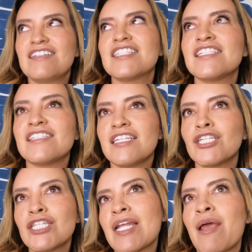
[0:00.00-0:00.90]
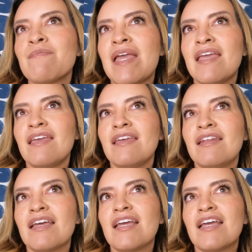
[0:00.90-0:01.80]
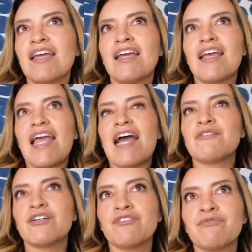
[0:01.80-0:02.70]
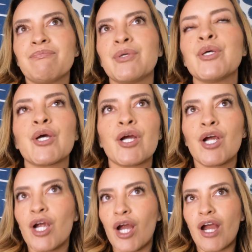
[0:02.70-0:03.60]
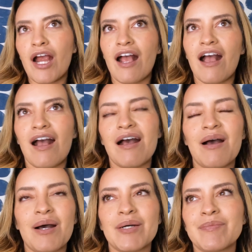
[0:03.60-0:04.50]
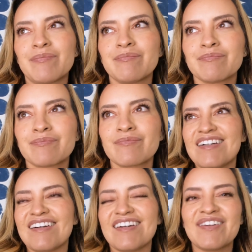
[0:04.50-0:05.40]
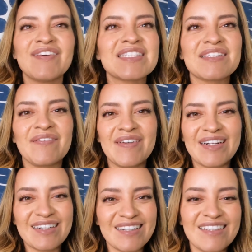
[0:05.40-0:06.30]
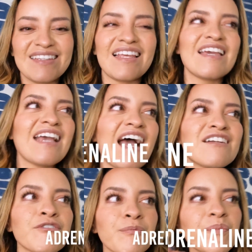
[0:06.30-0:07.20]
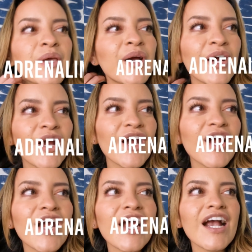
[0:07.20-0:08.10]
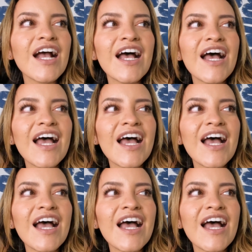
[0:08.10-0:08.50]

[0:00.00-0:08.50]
a decision that I made out of pure, what's the word? Like out of pure